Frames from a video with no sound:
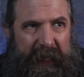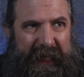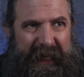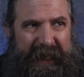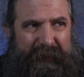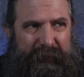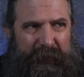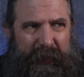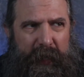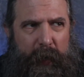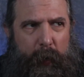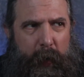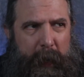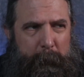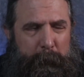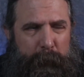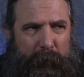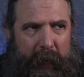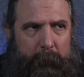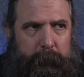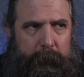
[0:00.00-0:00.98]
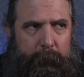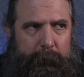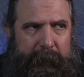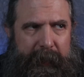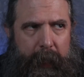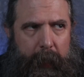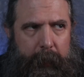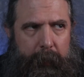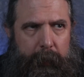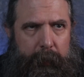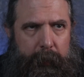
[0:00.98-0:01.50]
Even though I'm probably
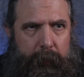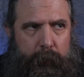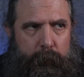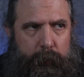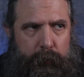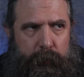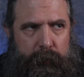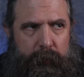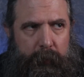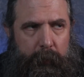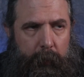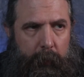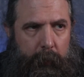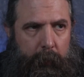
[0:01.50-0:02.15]
not going to use